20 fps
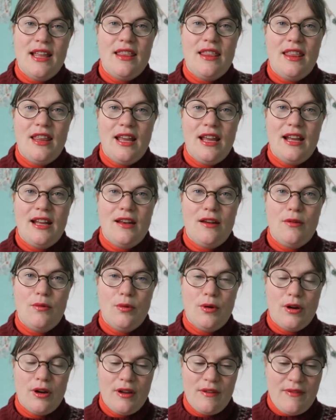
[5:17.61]
that
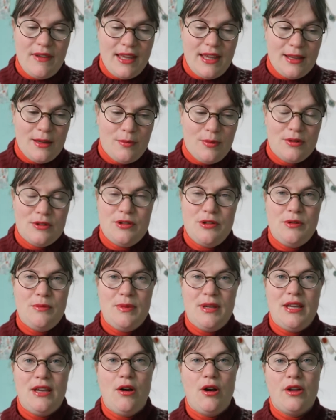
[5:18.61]
were available to
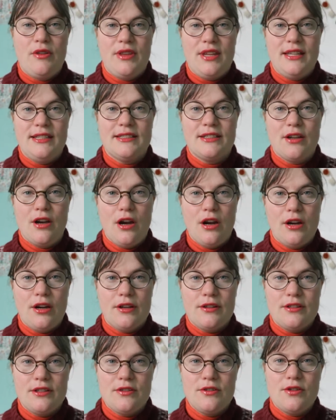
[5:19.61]
me on these
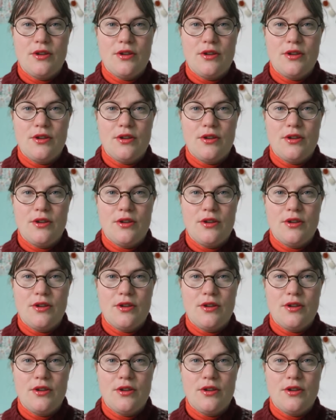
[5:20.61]
cards.